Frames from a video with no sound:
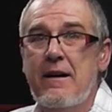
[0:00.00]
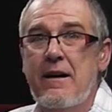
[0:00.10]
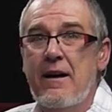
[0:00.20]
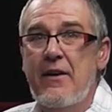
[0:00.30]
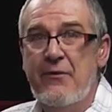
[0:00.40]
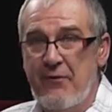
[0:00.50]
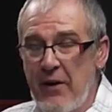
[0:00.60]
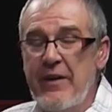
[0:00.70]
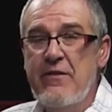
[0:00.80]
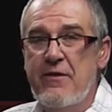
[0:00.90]

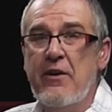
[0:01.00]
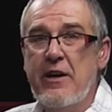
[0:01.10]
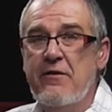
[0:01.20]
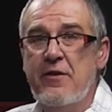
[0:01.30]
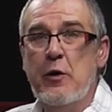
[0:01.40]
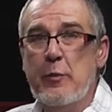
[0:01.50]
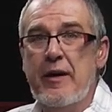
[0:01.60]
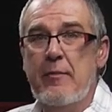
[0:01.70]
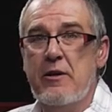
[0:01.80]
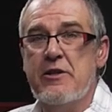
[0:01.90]
Very, very few
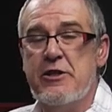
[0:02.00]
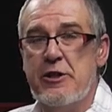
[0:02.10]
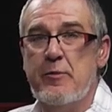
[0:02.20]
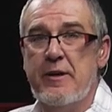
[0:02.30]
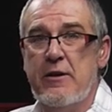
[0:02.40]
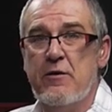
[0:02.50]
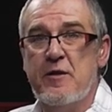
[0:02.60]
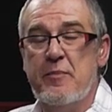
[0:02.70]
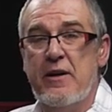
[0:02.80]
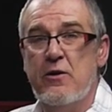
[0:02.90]
people are stupid enough to
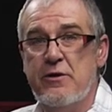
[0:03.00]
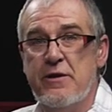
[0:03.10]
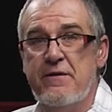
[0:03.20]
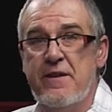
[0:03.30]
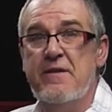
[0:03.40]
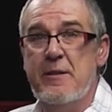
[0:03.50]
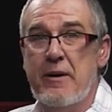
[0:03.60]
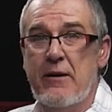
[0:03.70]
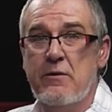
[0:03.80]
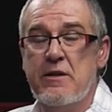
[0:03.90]
pay
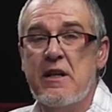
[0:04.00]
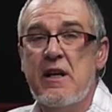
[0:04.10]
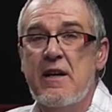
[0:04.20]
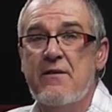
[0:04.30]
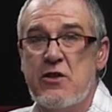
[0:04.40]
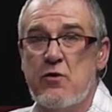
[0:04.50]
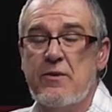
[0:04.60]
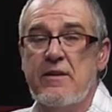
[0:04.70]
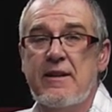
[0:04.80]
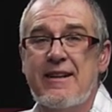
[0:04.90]
£150 for
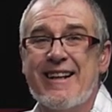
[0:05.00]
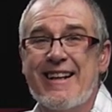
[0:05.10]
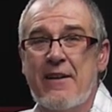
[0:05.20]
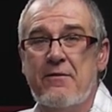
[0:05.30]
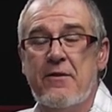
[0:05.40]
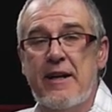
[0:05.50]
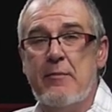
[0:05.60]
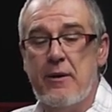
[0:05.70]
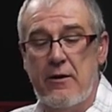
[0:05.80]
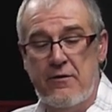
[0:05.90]
something that they can get for
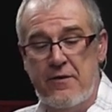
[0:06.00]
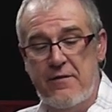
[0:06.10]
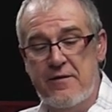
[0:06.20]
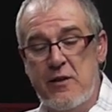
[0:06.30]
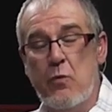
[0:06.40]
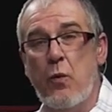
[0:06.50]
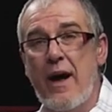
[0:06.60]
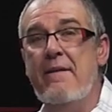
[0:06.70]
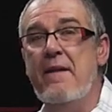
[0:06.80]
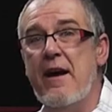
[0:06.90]
£8.50
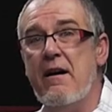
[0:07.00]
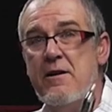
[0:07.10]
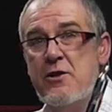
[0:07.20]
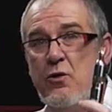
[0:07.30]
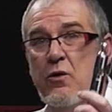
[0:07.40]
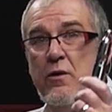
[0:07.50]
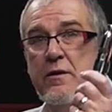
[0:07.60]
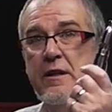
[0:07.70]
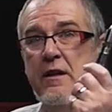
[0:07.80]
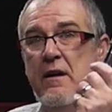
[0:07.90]
when they are told
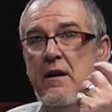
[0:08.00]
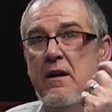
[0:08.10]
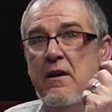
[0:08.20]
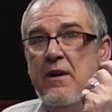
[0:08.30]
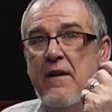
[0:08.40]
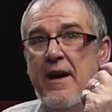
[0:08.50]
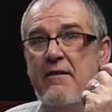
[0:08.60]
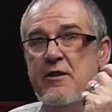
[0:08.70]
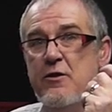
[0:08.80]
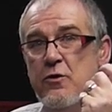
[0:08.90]
that there
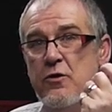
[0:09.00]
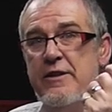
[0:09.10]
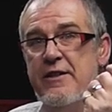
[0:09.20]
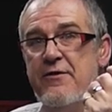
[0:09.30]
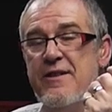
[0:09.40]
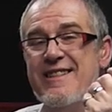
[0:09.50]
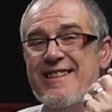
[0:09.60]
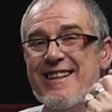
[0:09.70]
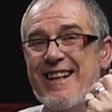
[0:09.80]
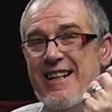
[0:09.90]
is no difference
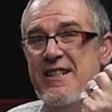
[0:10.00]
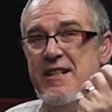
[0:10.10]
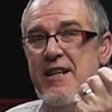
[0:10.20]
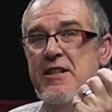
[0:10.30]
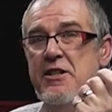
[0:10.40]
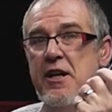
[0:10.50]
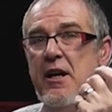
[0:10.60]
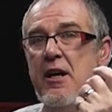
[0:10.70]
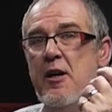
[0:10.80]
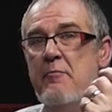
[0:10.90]
in danger
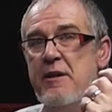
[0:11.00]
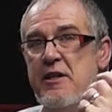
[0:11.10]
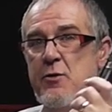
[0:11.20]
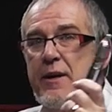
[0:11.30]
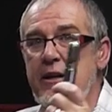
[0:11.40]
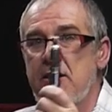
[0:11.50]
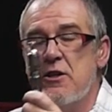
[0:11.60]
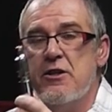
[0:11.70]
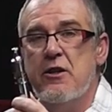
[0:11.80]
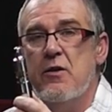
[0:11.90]
between the
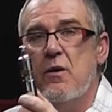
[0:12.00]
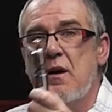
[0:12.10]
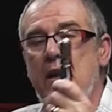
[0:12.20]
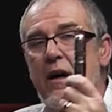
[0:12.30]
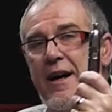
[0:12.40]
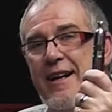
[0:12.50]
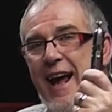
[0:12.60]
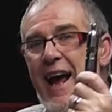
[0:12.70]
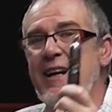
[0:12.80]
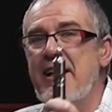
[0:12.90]
two. And
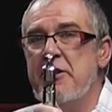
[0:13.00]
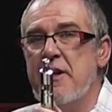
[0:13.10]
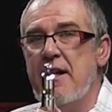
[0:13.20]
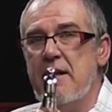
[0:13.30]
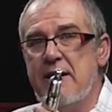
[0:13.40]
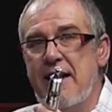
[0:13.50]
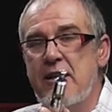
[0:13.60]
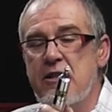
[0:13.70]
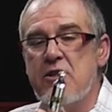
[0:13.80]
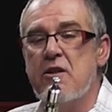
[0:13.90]
any child in a
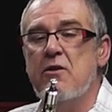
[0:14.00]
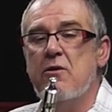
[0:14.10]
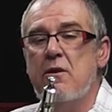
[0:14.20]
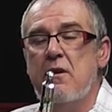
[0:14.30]
school